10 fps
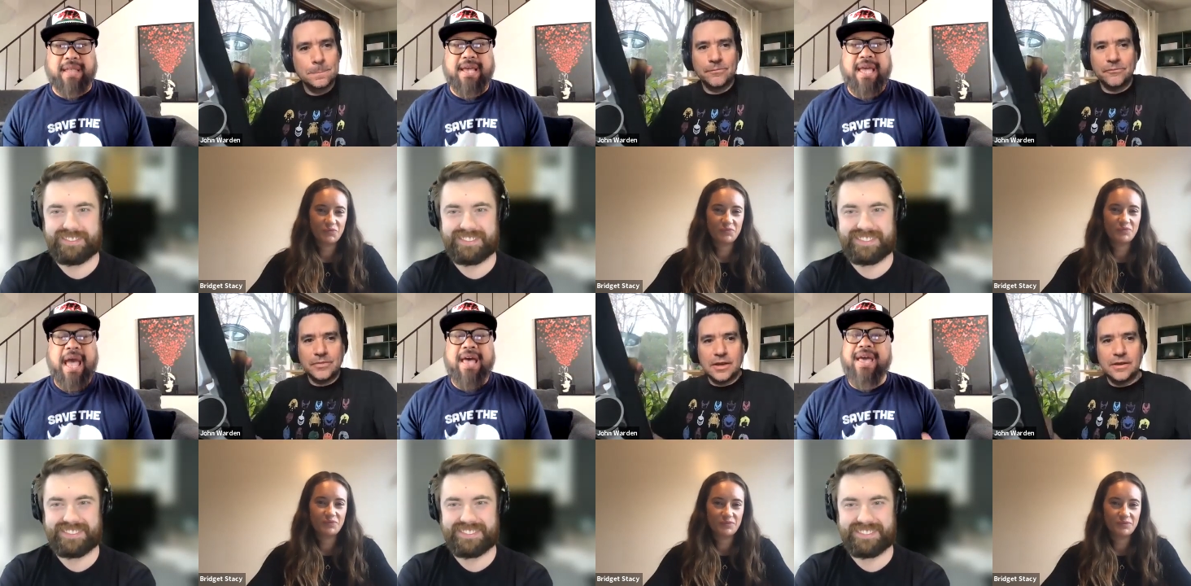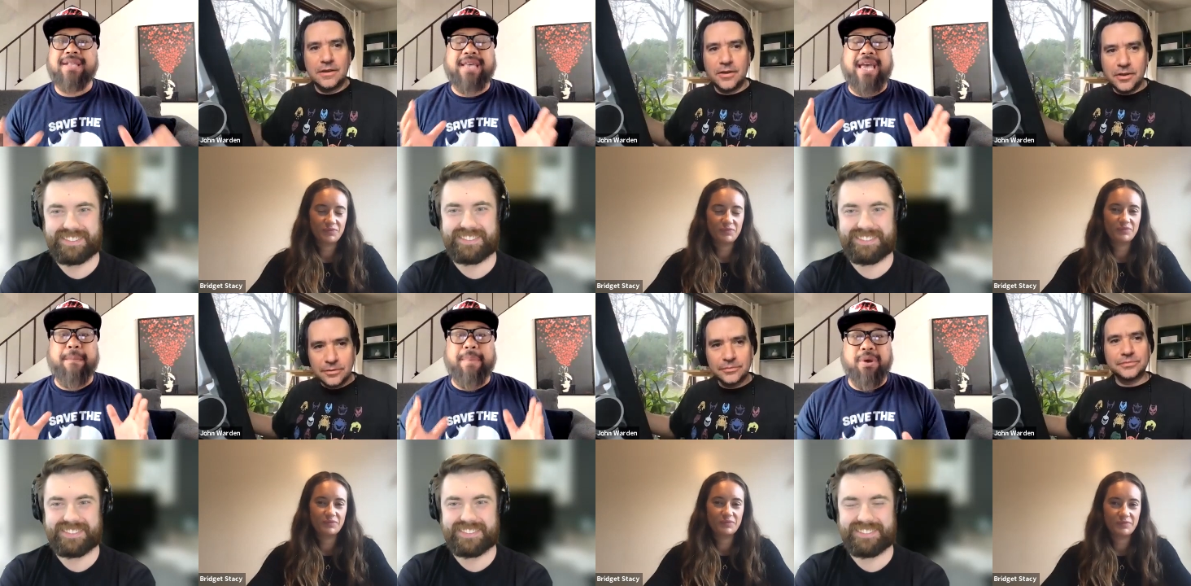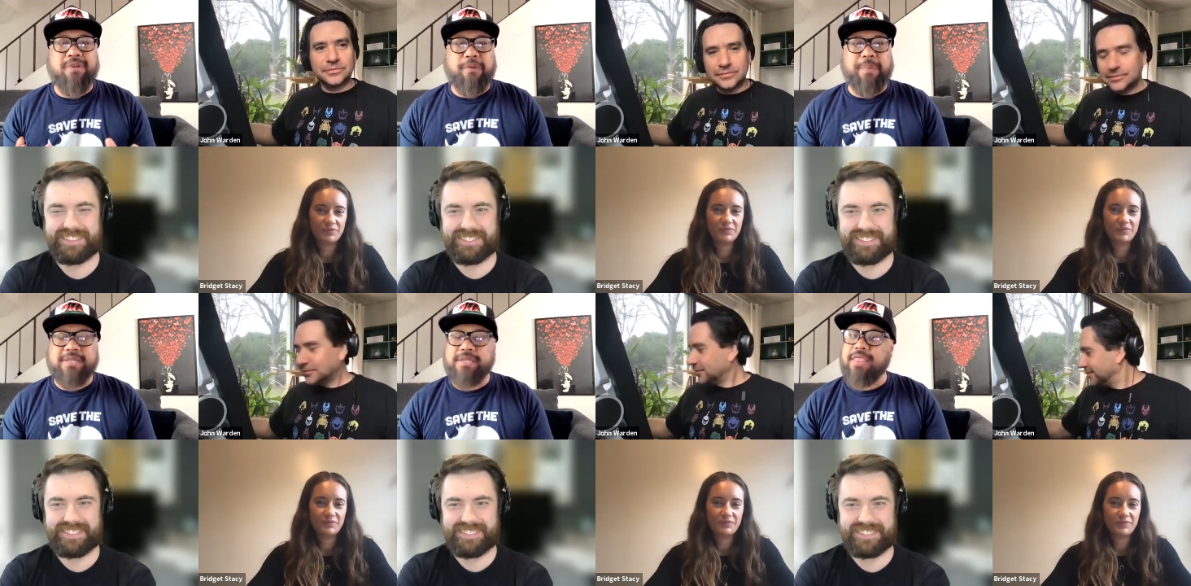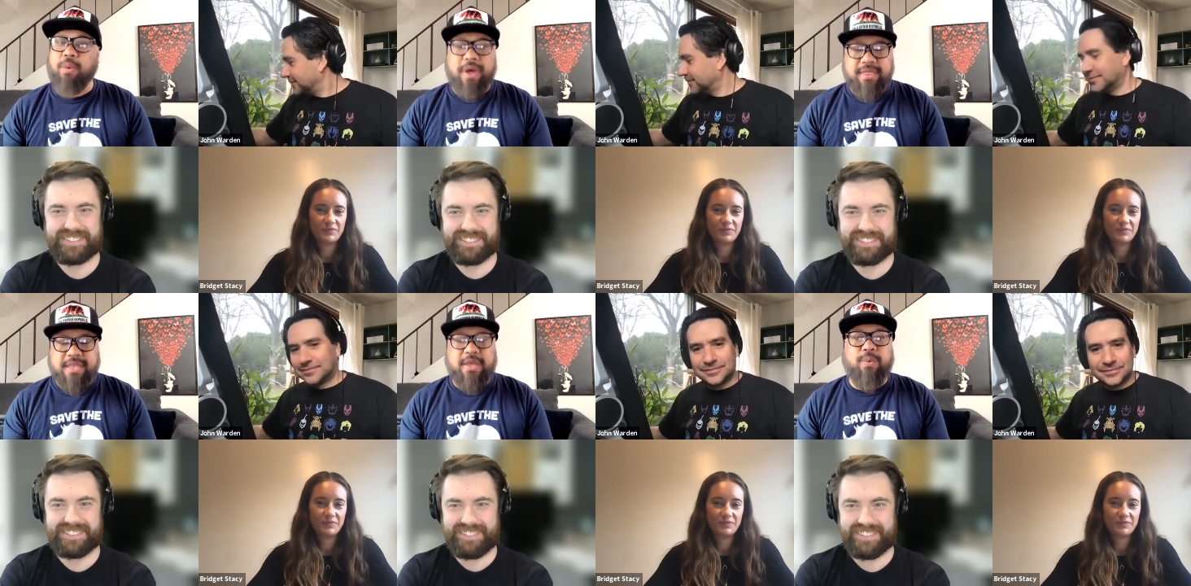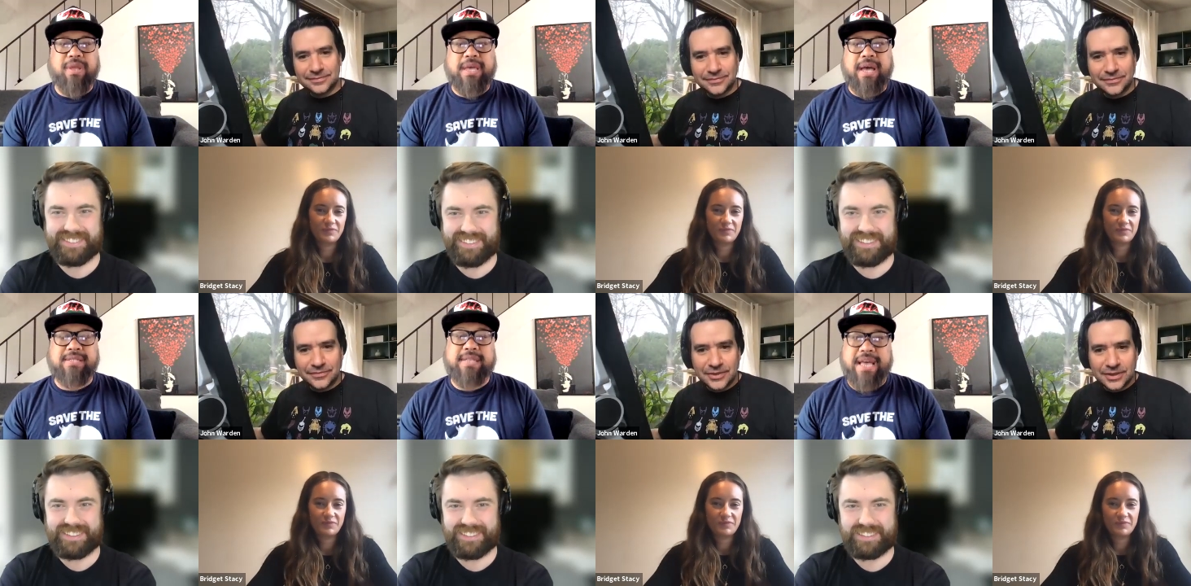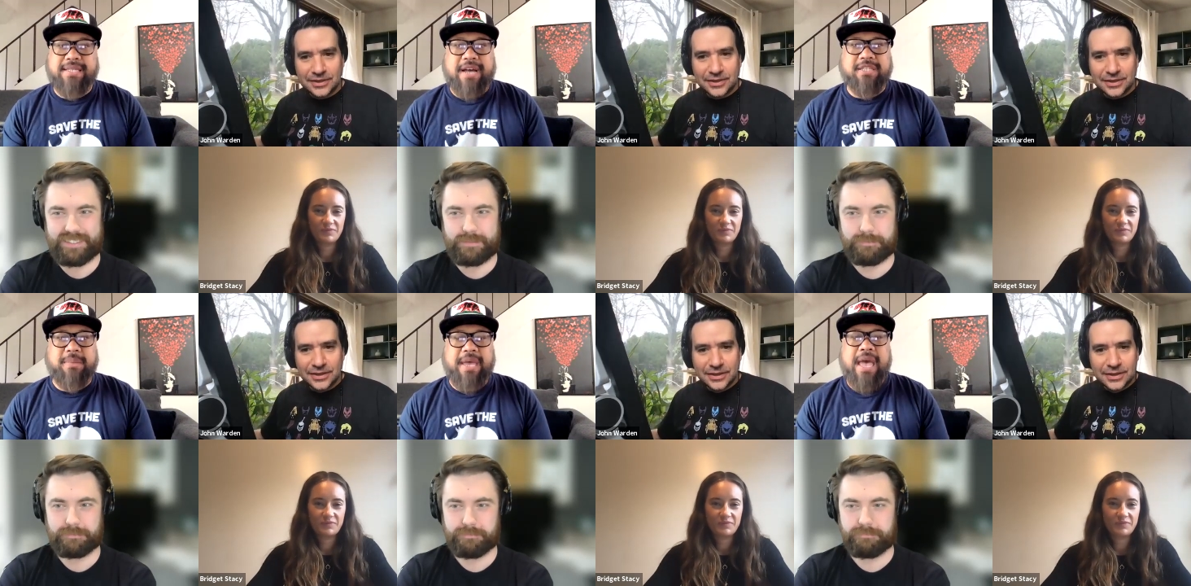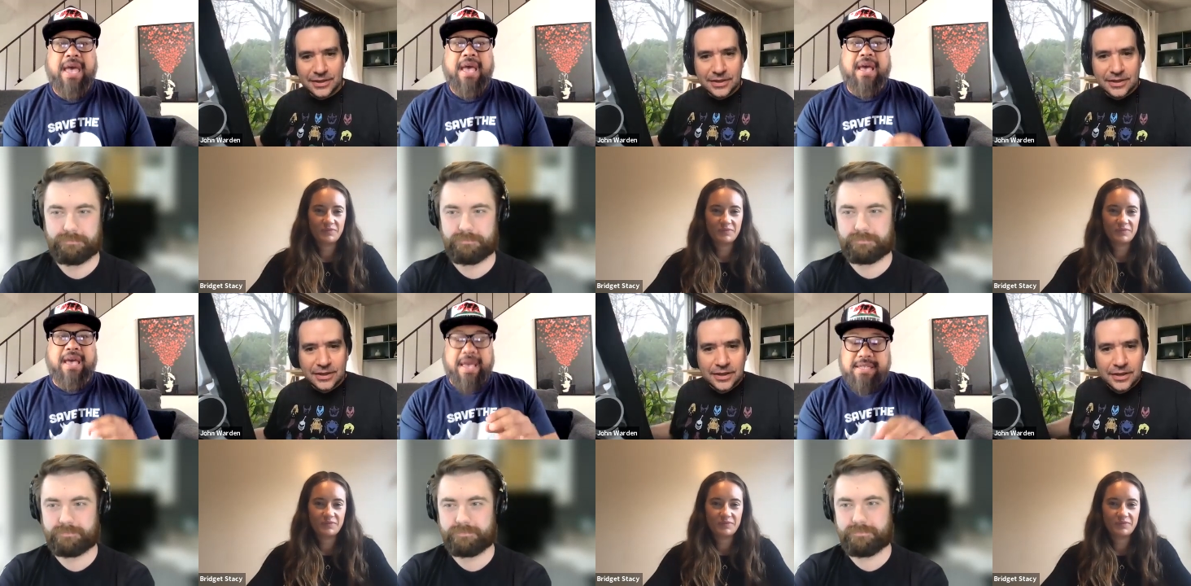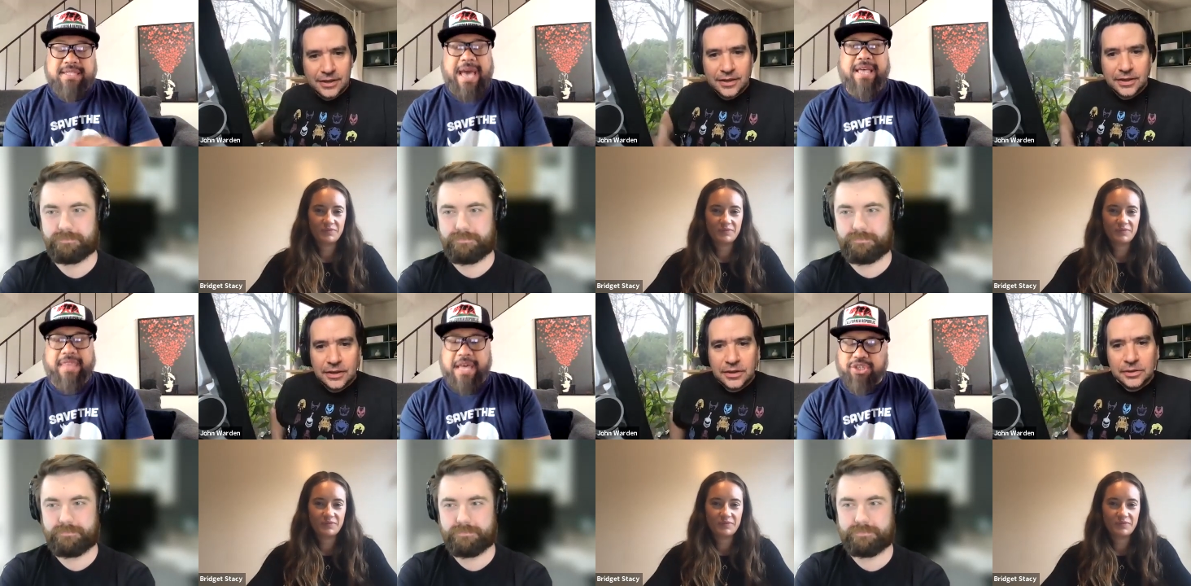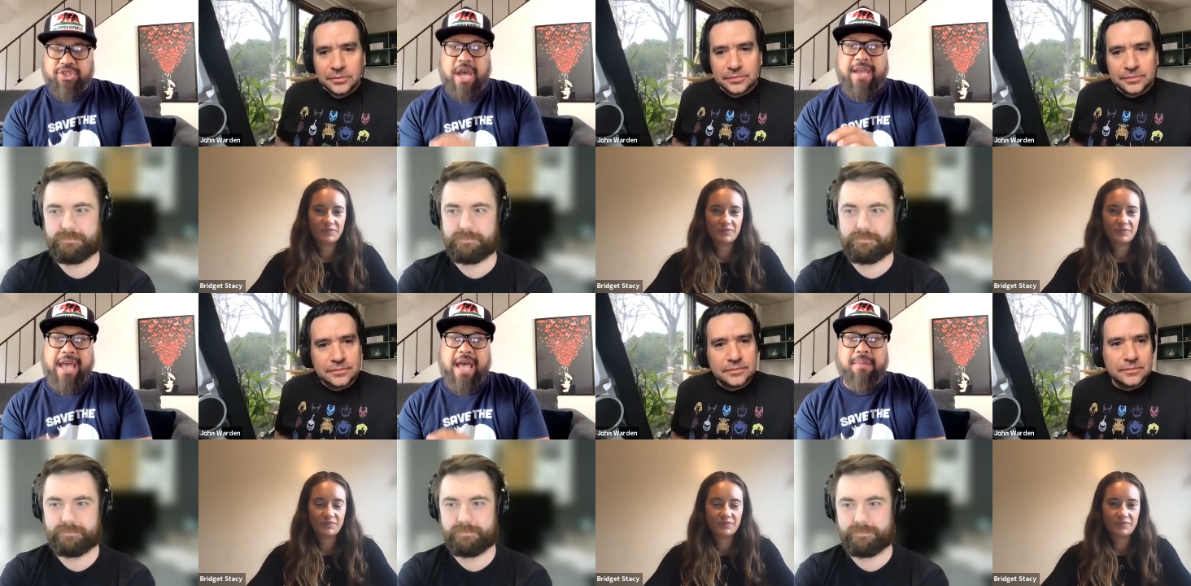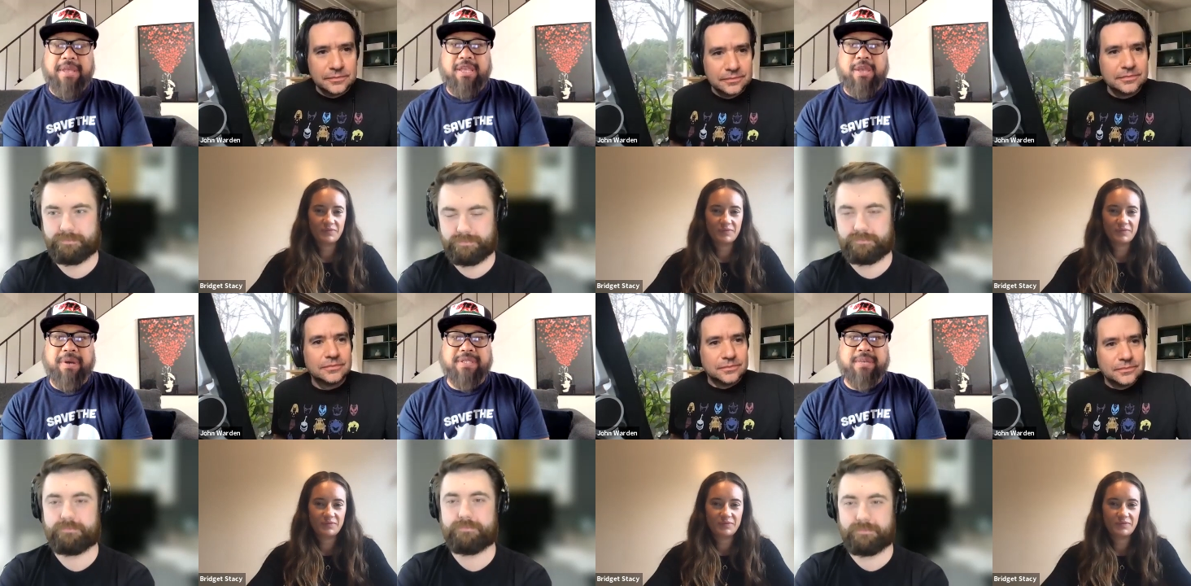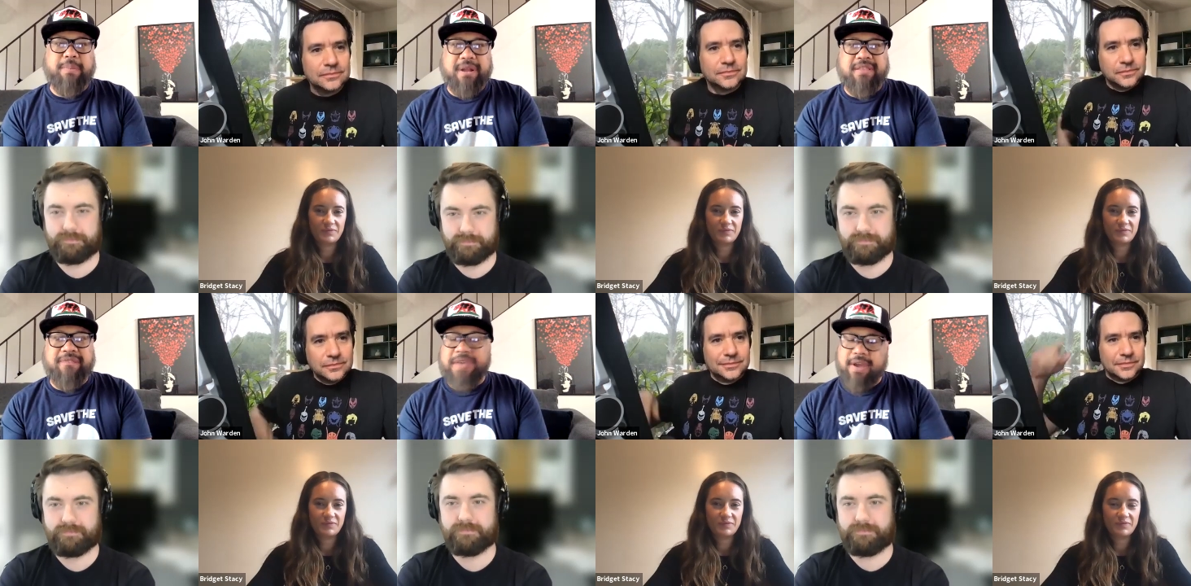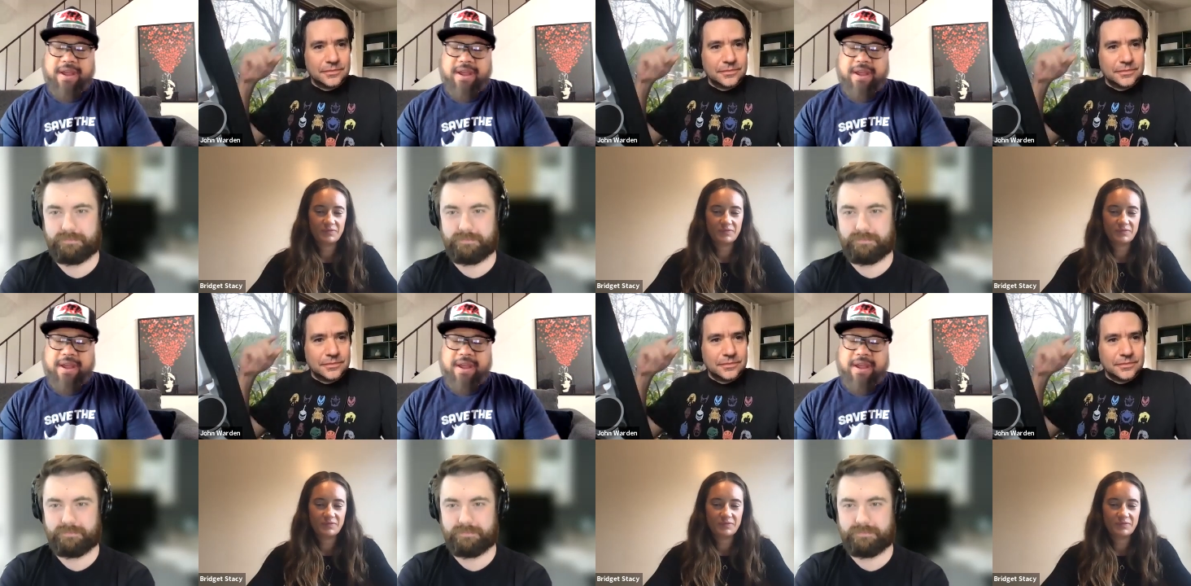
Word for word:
Speaker 1: Like it's a beautiful piece. And the one thing that really uh, stands out to me is that that shiny element that you put put into the figure.